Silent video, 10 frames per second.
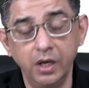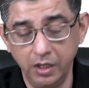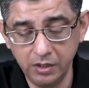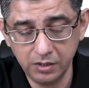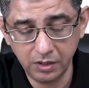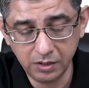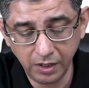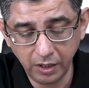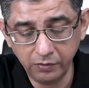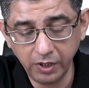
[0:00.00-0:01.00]
He says
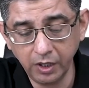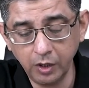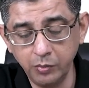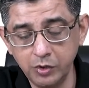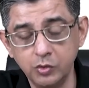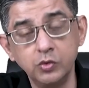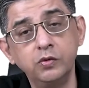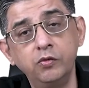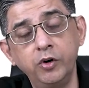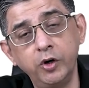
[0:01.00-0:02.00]
lenvatinib is
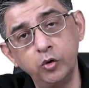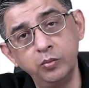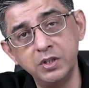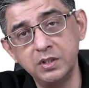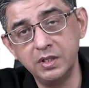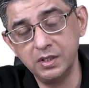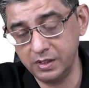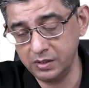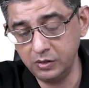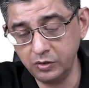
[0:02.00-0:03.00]
useful for tumor size
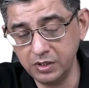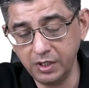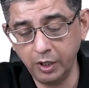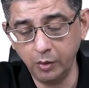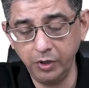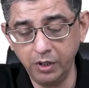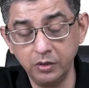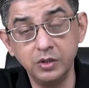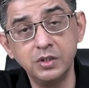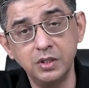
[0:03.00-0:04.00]
less than 3 centimeter.
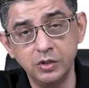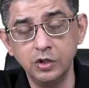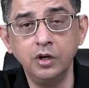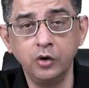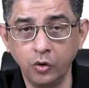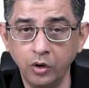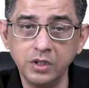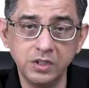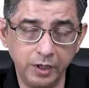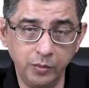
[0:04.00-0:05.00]
This is a wrong
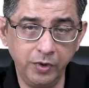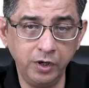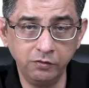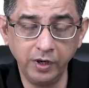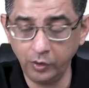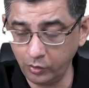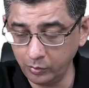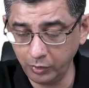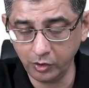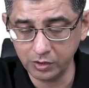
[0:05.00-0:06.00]
statement. Why wrong?
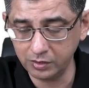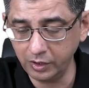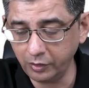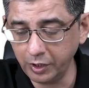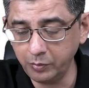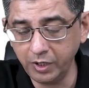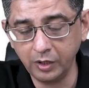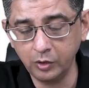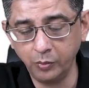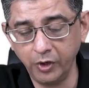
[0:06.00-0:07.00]
Because the treatment
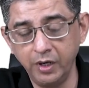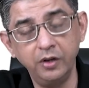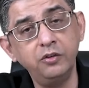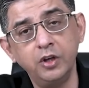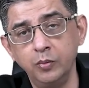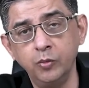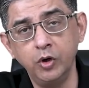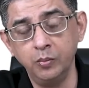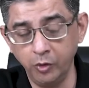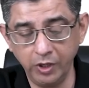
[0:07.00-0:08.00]
at the point is
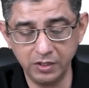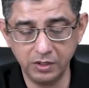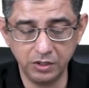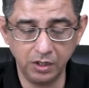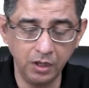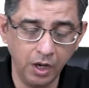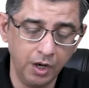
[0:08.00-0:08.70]
chemoembolization.